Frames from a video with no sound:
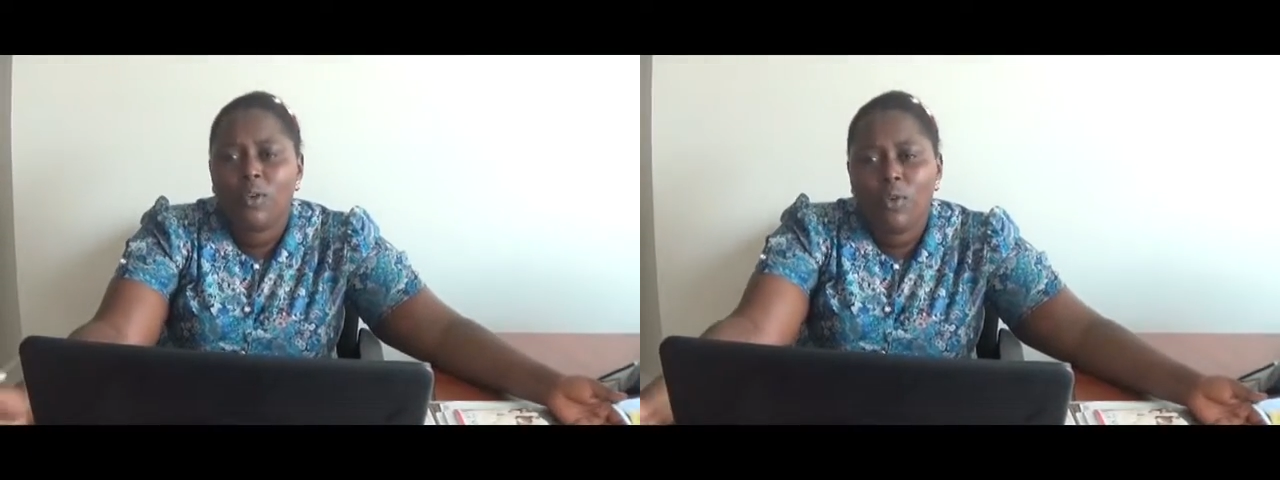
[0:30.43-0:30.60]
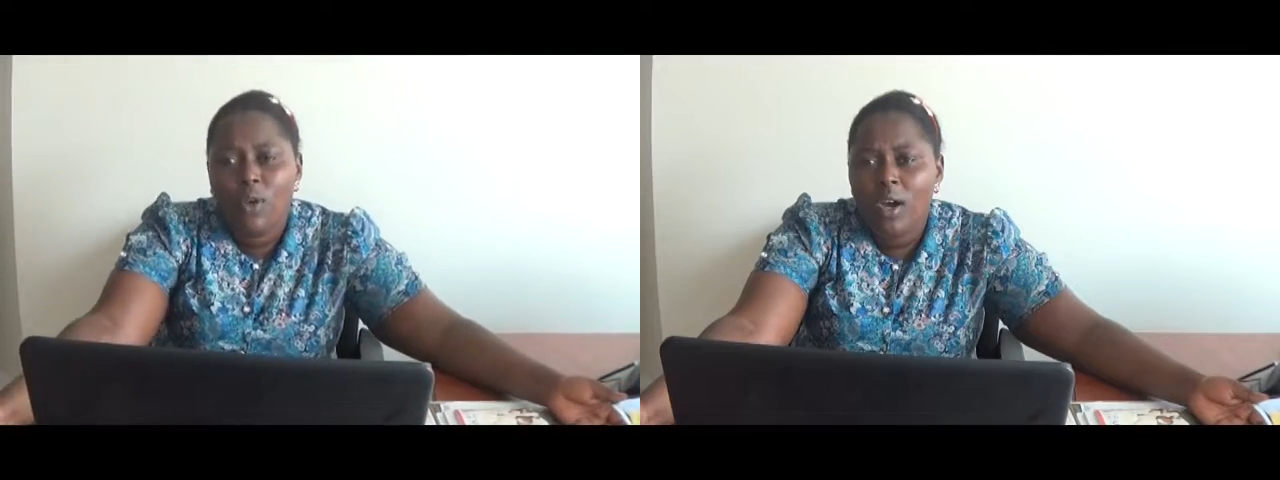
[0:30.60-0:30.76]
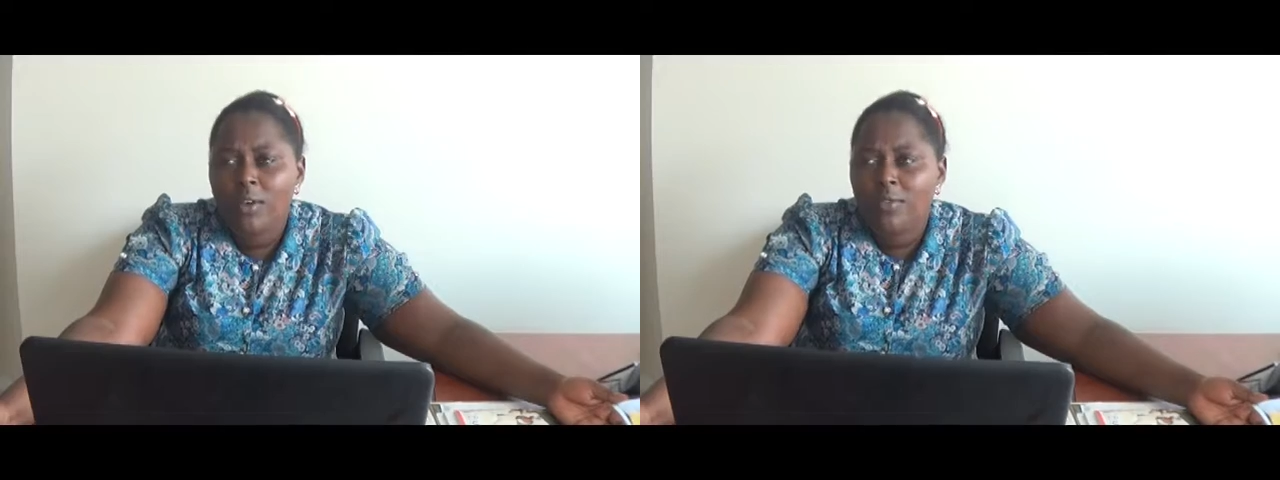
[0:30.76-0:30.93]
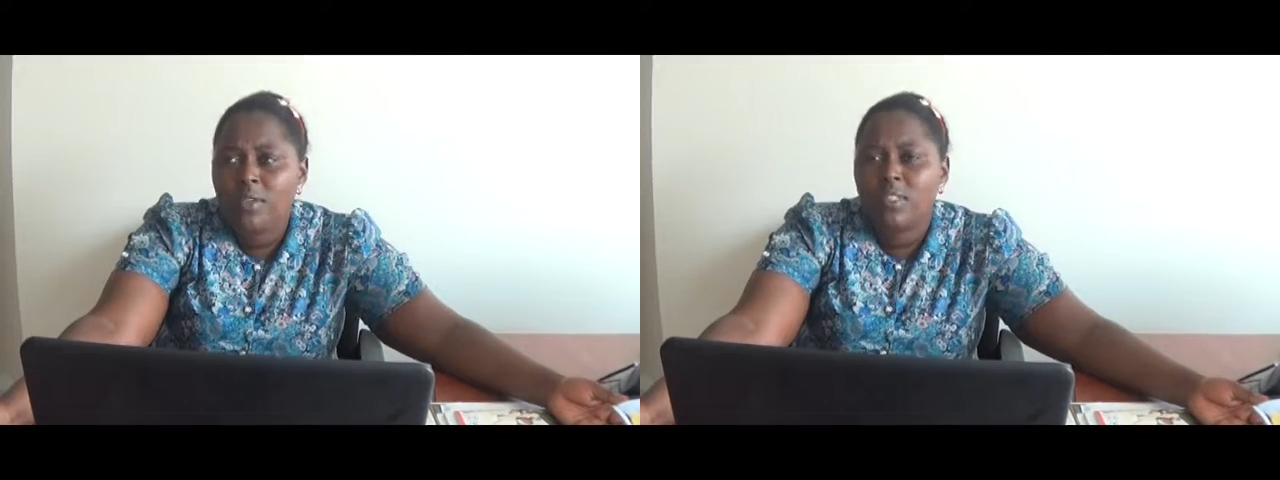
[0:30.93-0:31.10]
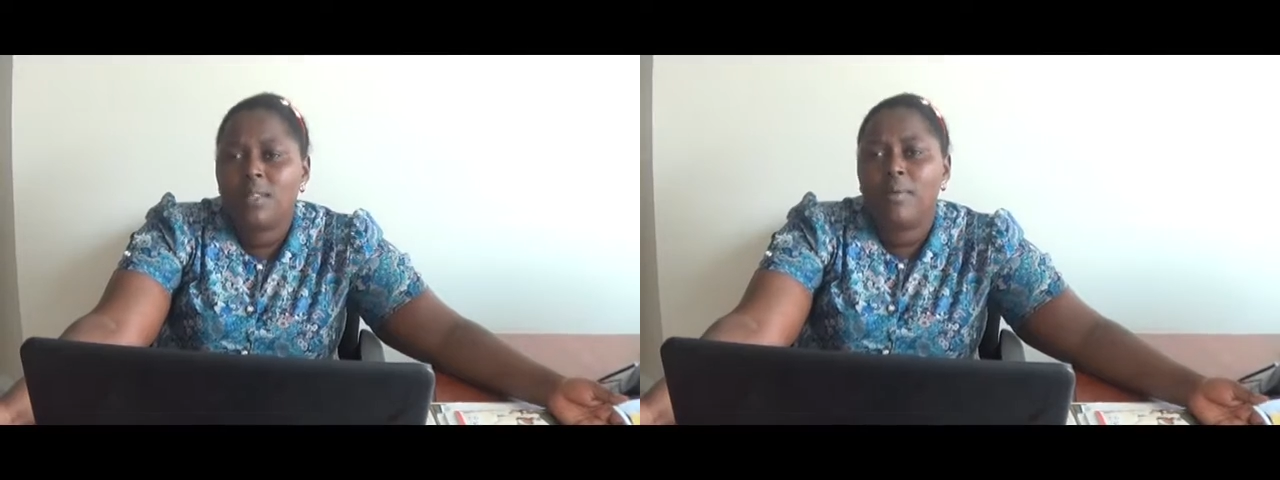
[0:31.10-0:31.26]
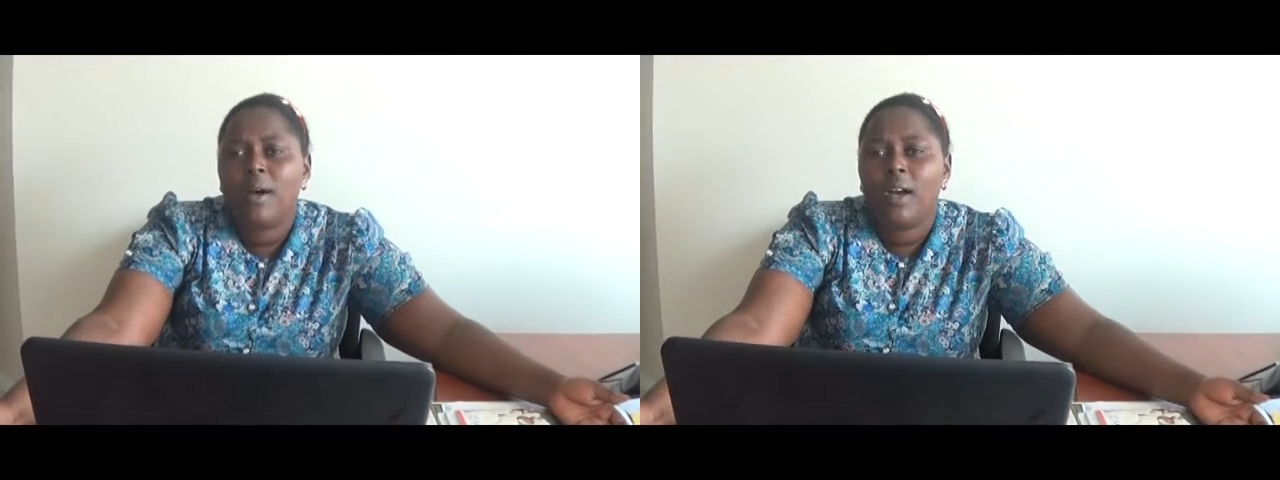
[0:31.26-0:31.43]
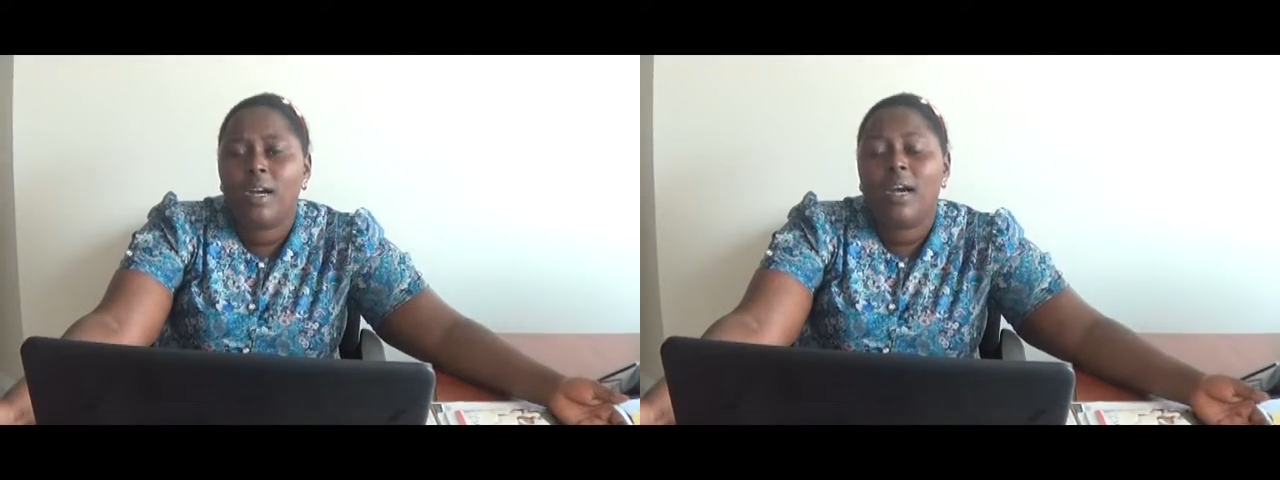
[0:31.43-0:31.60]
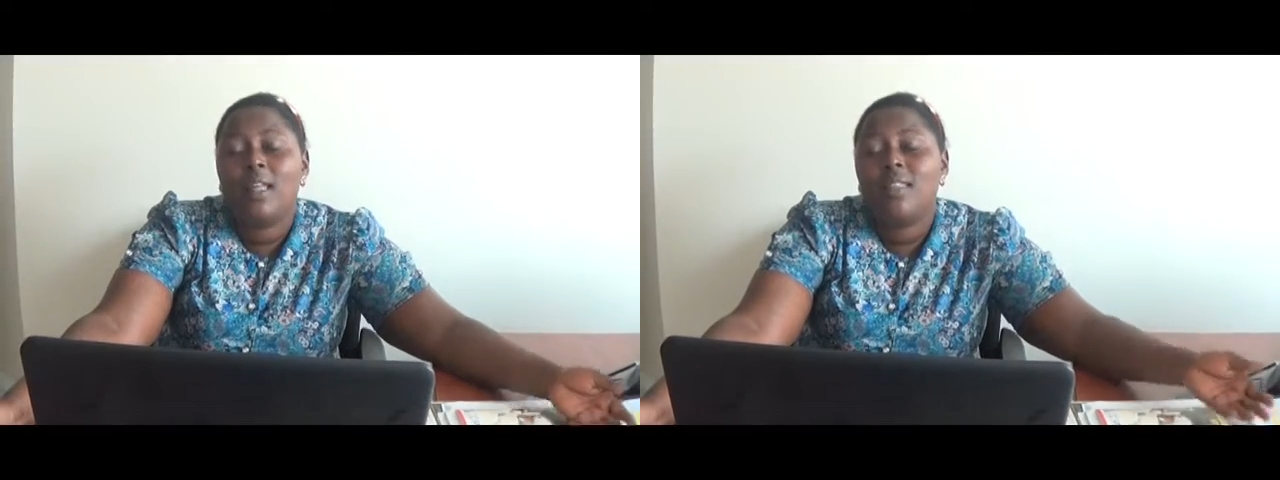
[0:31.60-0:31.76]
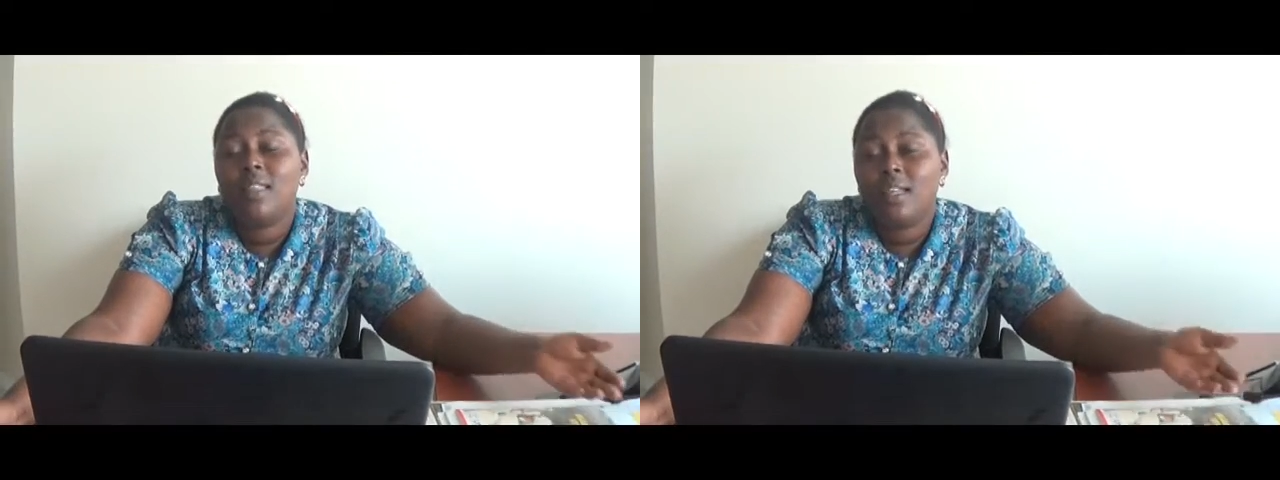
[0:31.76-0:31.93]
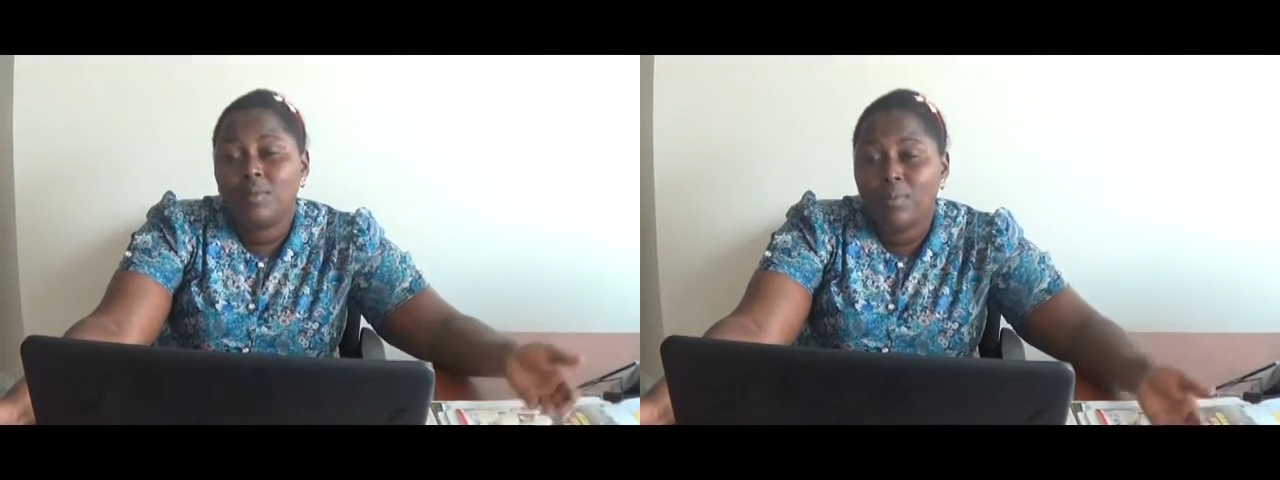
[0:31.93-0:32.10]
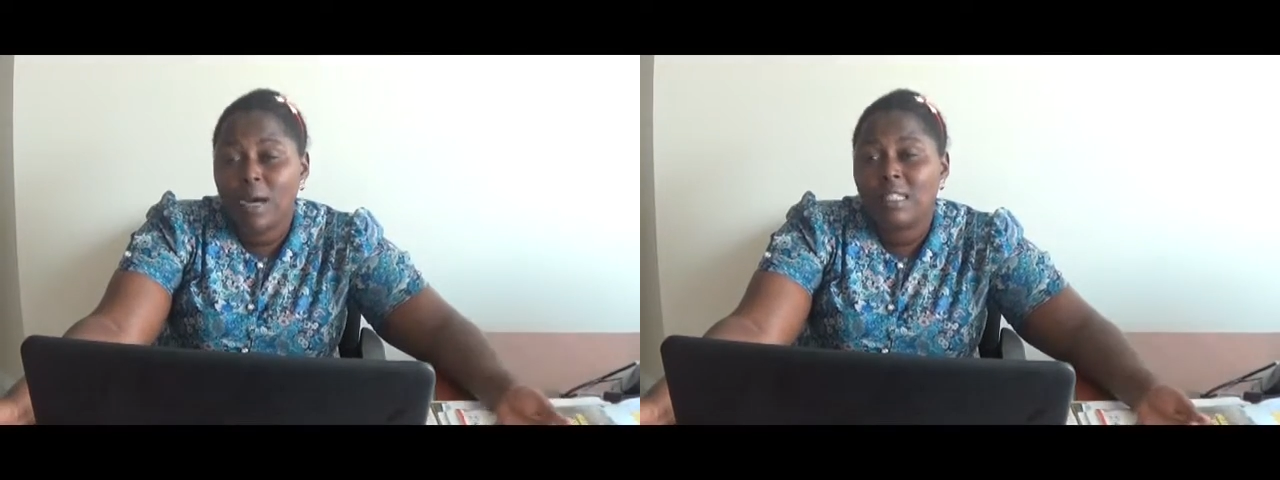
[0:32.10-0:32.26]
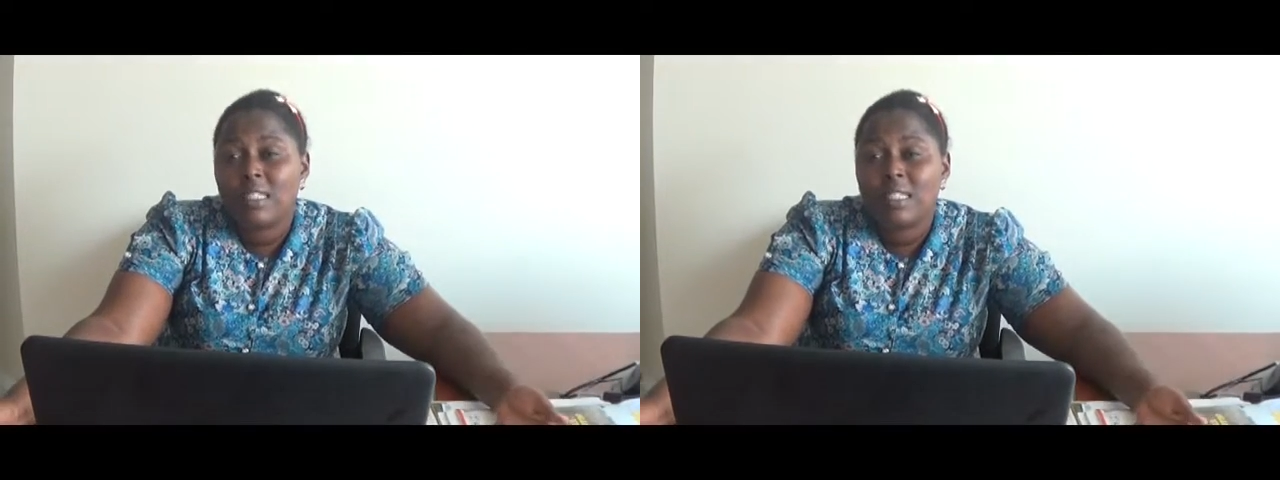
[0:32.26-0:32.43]
Go and visit the park, and that
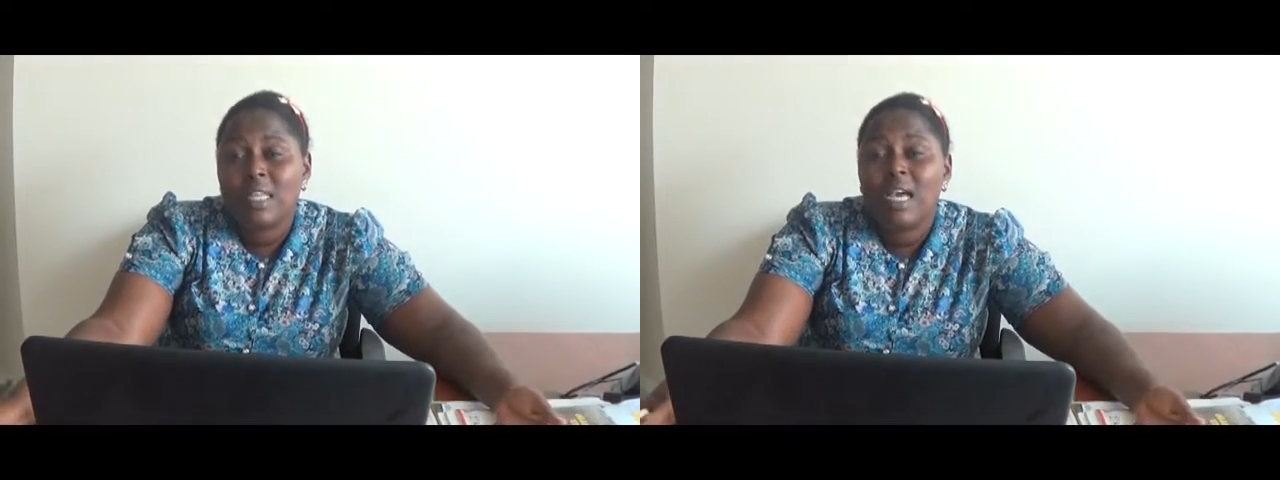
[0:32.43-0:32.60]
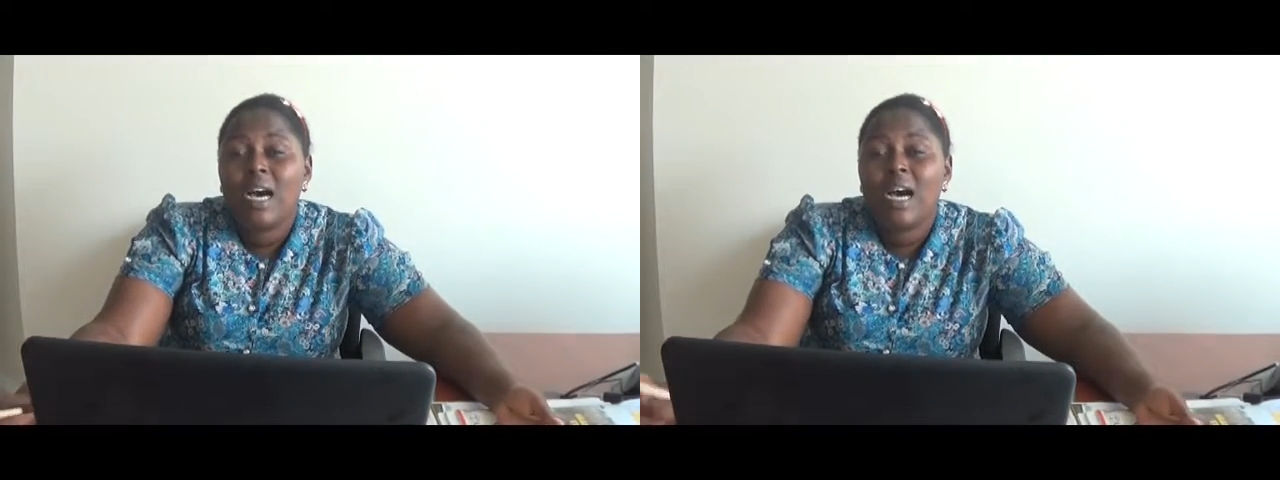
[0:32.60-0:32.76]
bus